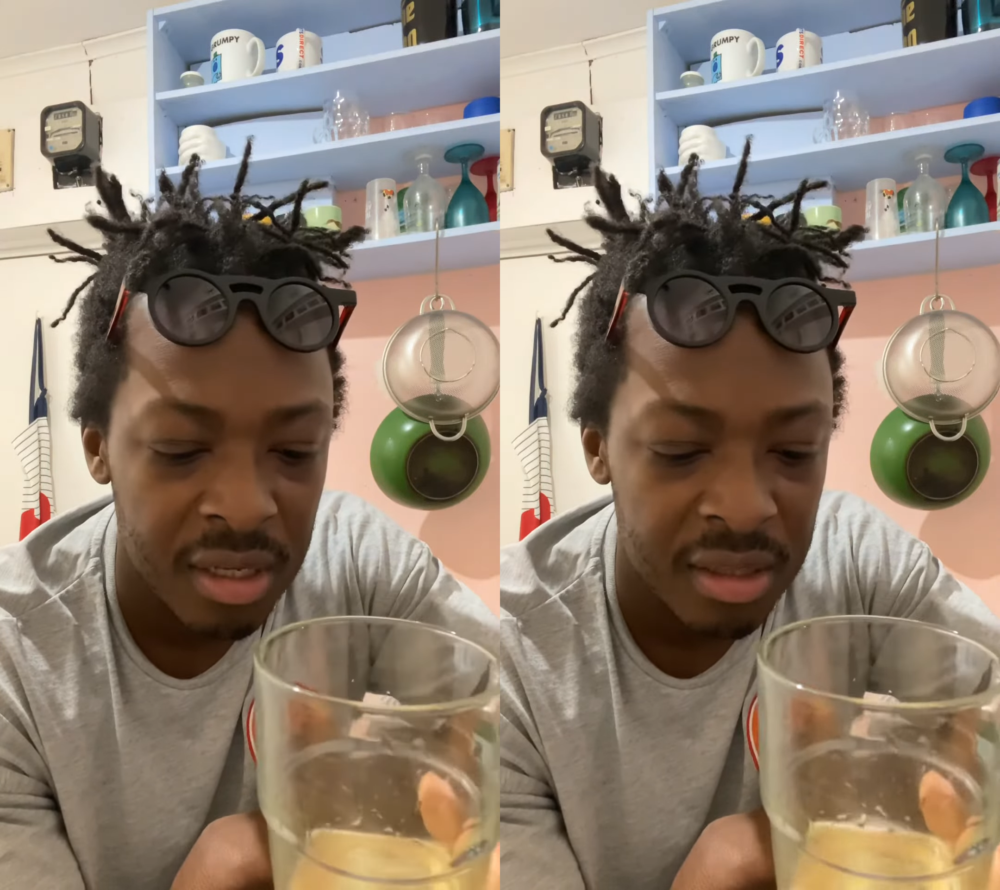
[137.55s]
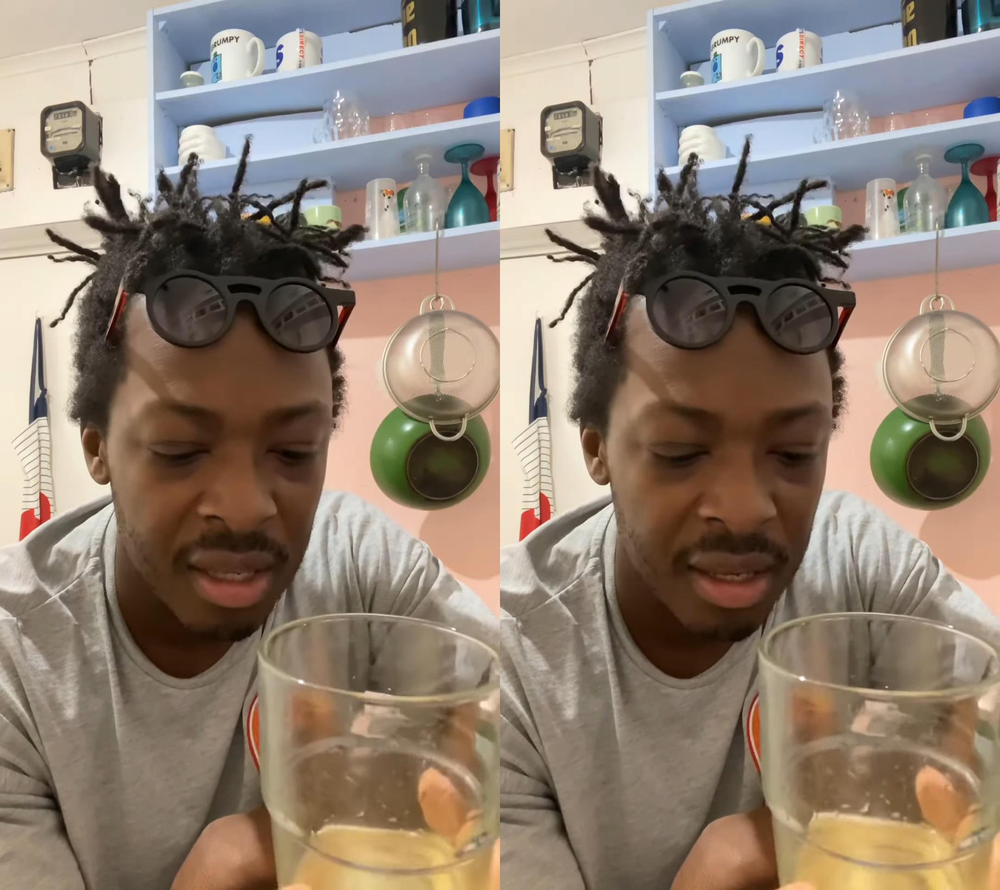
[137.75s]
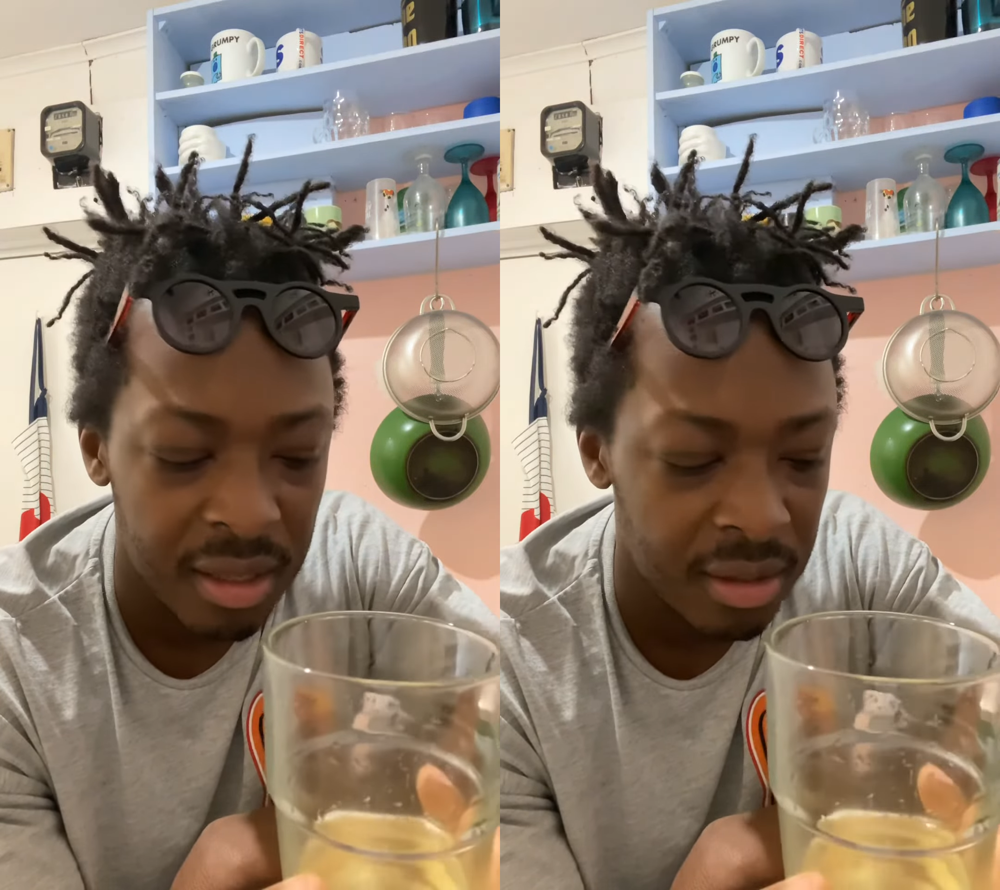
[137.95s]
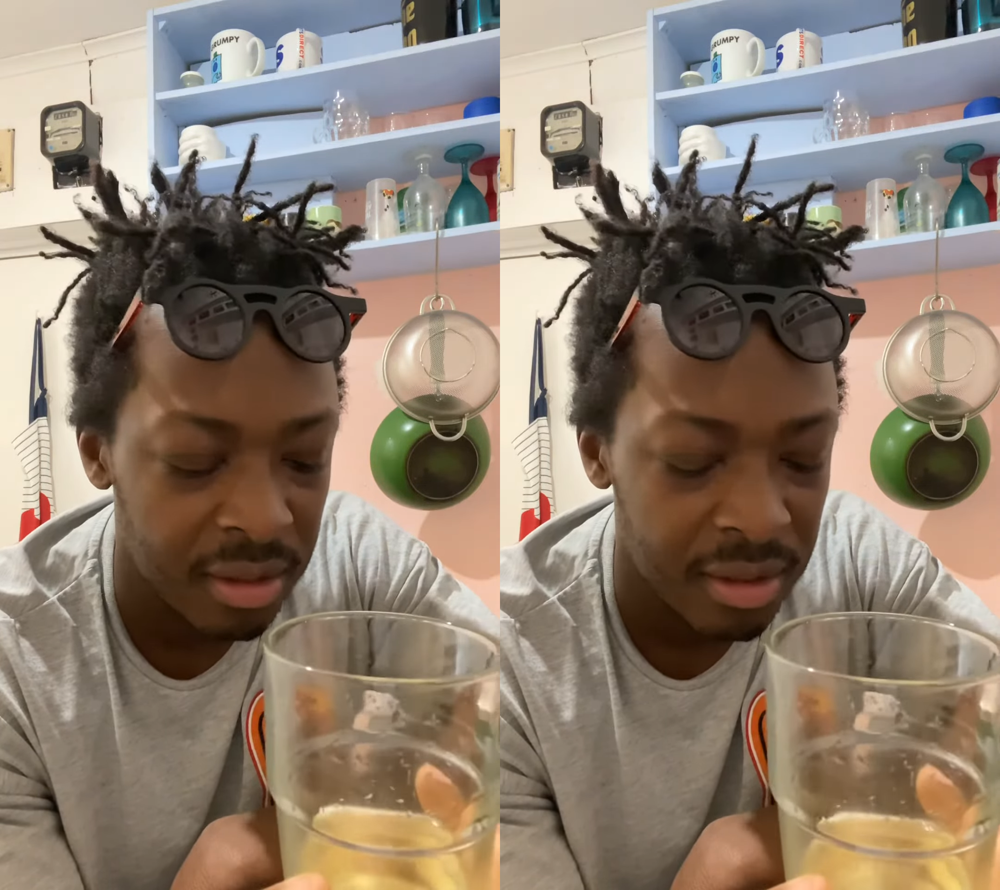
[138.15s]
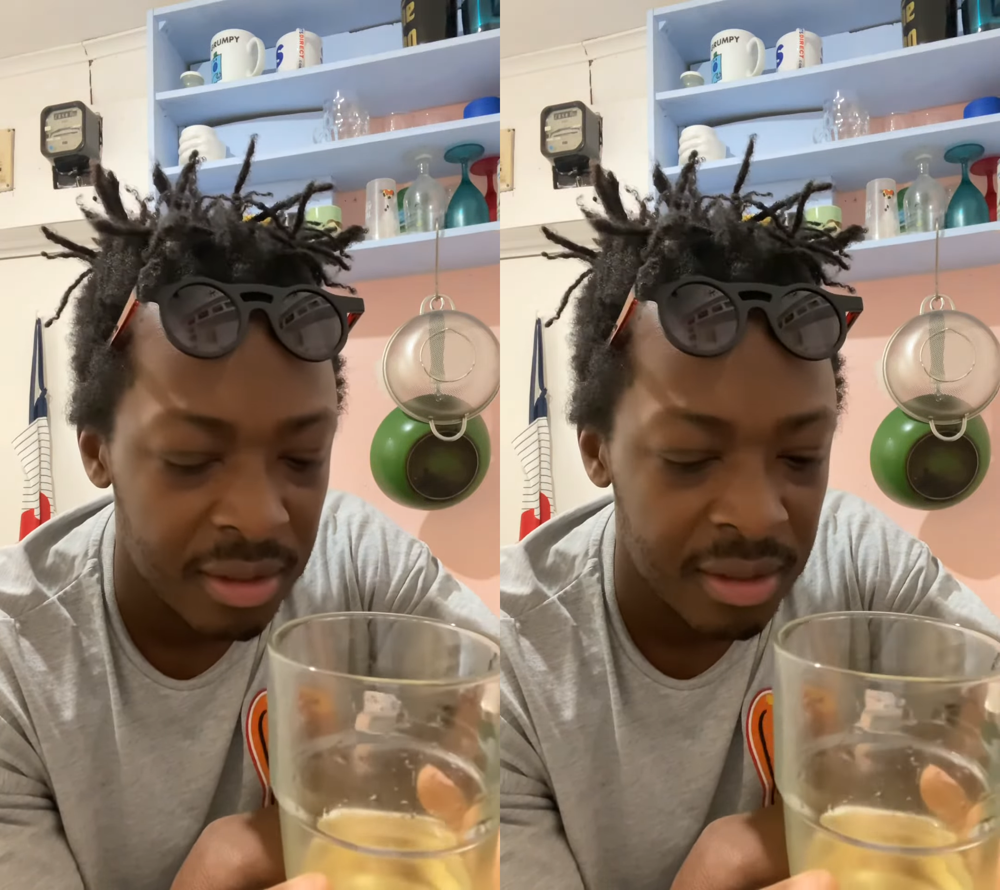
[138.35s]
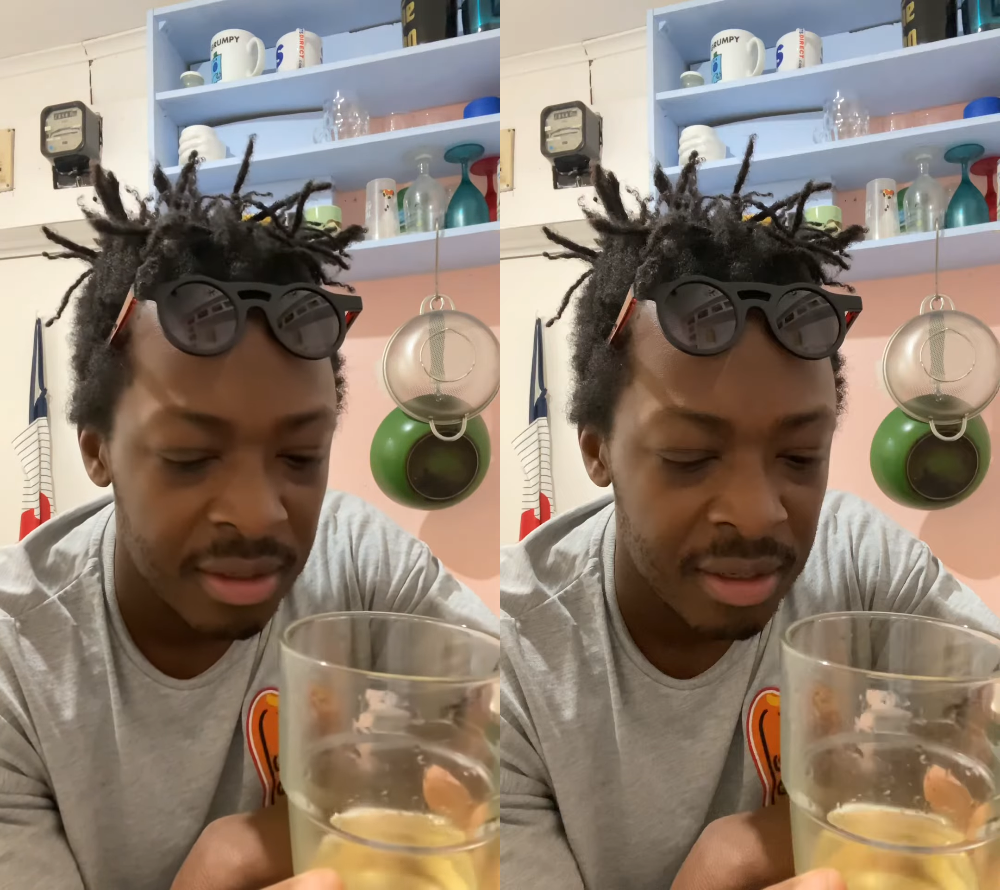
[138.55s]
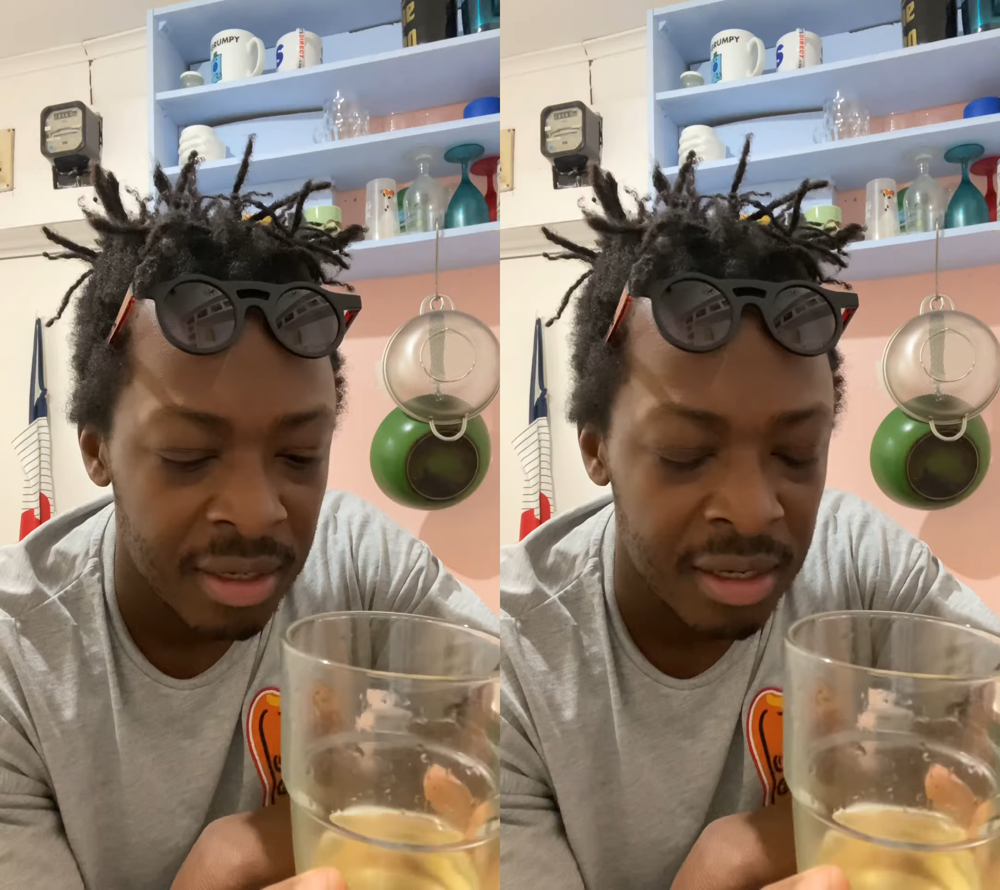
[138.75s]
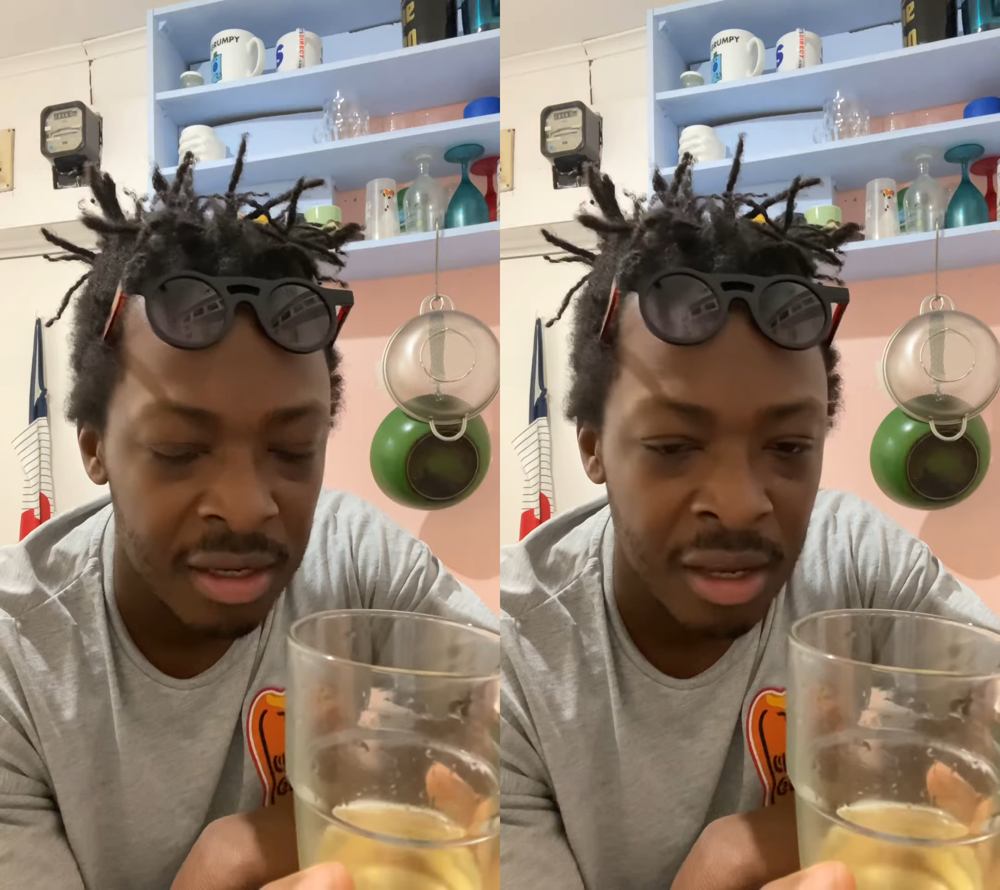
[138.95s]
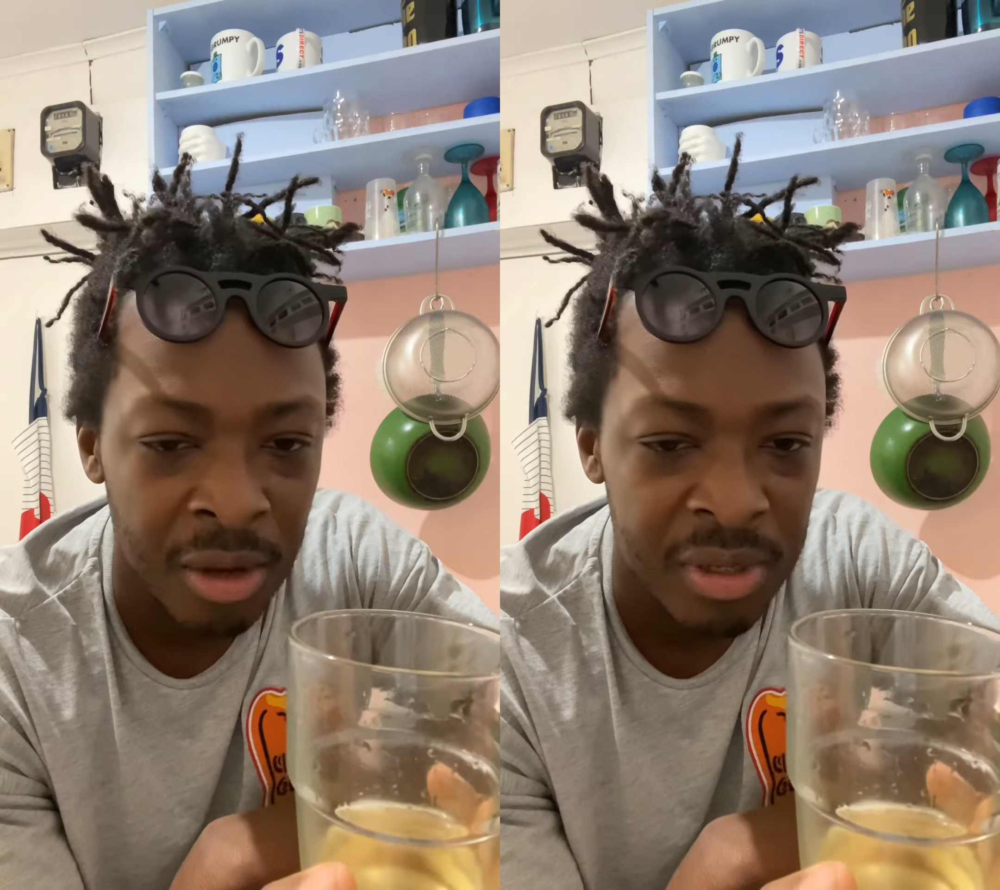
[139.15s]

then here you go.